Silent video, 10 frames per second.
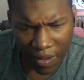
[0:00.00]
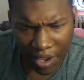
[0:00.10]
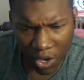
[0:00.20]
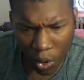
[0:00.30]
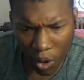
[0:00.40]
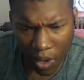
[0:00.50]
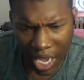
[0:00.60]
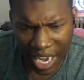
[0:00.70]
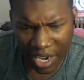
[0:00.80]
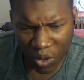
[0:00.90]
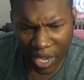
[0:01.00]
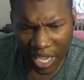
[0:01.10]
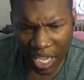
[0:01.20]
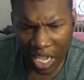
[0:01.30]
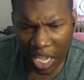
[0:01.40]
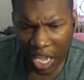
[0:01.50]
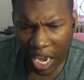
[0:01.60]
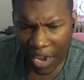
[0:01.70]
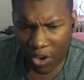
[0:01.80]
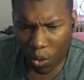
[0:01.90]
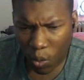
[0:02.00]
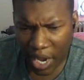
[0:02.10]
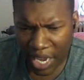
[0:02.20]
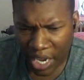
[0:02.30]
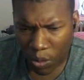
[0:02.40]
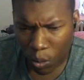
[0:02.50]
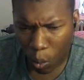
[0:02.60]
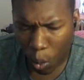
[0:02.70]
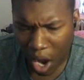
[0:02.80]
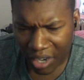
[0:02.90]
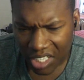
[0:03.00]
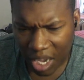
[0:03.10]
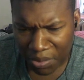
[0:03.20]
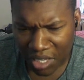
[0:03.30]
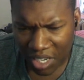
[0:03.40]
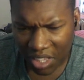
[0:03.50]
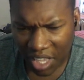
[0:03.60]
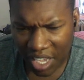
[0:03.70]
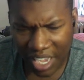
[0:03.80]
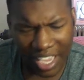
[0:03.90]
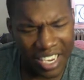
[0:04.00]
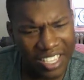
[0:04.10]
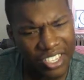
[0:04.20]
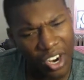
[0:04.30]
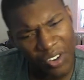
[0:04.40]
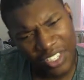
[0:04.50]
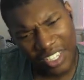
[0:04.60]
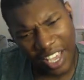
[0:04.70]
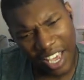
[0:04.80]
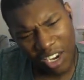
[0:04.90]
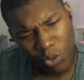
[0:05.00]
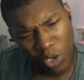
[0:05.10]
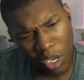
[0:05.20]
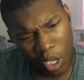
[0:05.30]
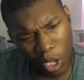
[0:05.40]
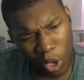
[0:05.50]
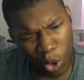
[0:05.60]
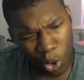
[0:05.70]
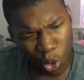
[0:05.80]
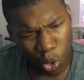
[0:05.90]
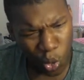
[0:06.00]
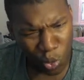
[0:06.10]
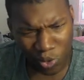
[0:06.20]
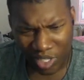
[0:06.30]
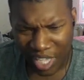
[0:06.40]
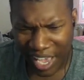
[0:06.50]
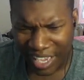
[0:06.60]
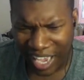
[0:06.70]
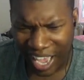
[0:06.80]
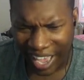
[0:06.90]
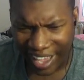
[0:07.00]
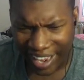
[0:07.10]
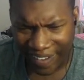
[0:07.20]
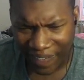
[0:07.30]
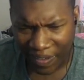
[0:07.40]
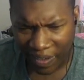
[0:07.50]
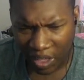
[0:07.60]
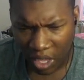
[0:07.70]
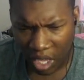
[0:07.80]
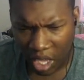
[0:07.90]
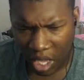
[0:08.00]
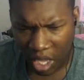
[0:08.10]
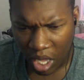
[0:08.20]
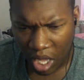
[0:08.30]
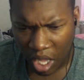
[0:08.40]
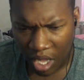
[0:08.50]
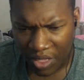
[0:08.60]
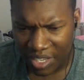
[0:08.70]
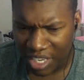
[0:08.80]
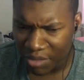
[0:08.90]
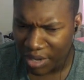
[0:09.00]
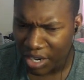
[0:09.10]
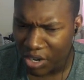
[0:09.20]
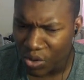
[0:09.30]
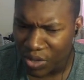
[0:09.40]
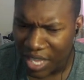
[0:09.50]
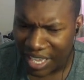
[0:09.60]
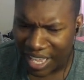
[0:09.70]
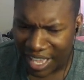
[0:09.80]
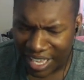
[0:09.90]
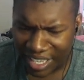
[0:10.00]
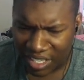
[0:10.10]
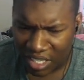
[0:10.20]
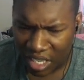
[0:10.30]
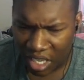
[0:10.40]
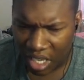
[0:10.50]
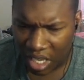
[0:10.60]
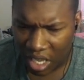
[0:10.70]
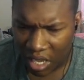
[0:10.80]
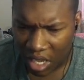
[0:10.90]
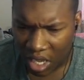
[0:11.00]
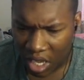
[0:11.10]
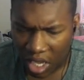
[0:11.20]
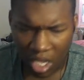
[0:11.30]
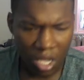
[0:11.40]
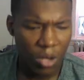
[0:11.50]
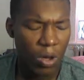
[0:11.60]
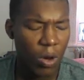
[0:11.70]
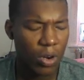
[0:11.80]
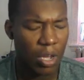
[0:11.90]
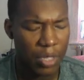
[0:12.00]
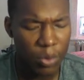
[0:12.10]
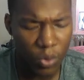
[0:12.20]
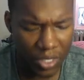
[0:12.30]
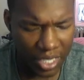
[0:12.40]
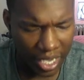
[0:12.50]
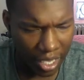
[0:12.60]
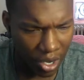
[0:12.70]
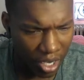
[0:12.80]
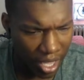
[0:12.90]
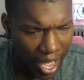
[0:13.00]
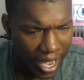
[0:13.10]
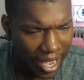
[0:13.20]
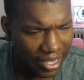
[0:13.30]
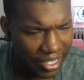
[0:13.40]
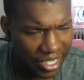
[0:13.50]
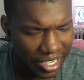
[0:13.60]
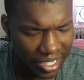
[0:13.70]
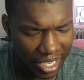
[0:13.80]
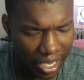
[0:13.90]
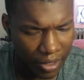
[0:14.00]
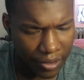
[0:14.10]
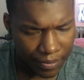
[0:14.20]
And the way he walks up to the thing and he turns his head. Who is that guy? Does anybody know who that guy is? Hold up, give me 1 second. Hold up, I need to see this again.